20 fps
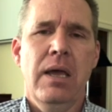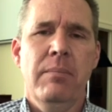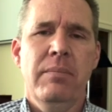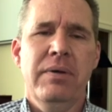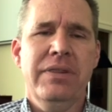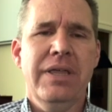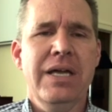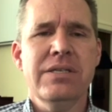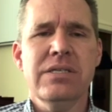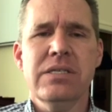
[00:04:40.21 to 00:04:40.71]

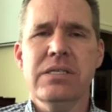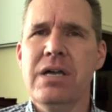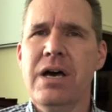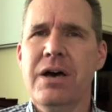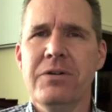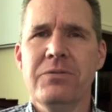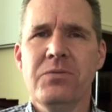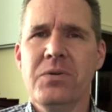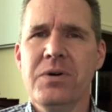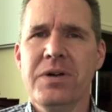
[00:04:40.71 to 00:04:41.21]
But that's
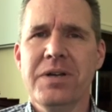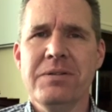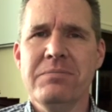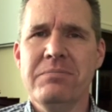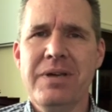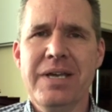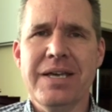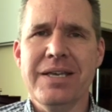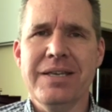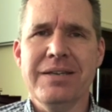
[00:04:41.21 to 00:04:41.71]
not what it
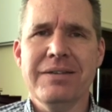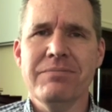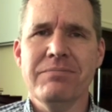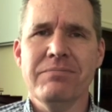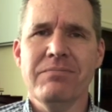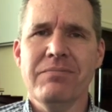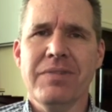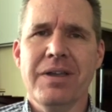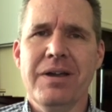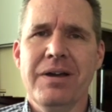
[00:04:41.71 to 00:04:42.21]
meant
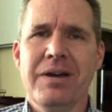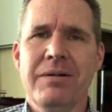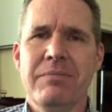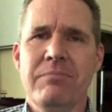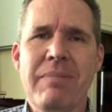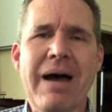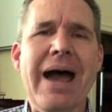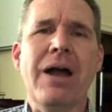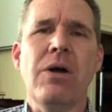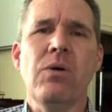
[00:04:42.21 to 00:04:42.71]

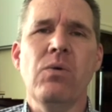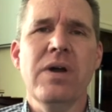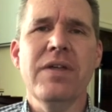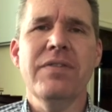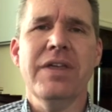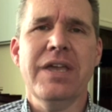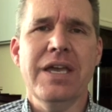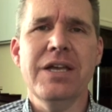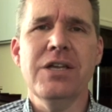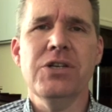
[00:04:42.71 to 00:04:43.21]
back when
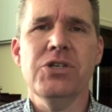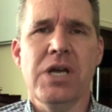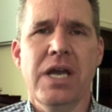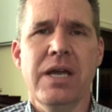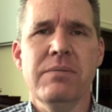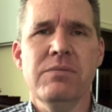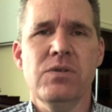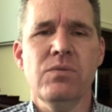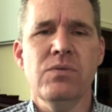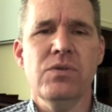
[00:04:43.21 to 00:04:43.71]
the King
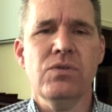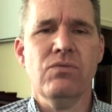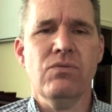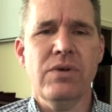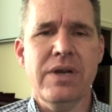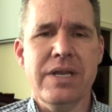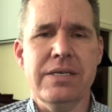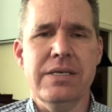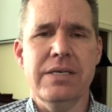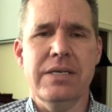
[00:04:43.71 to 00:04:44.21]
James was
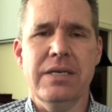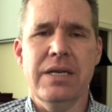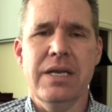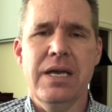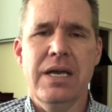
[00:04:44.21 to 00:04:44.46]
written.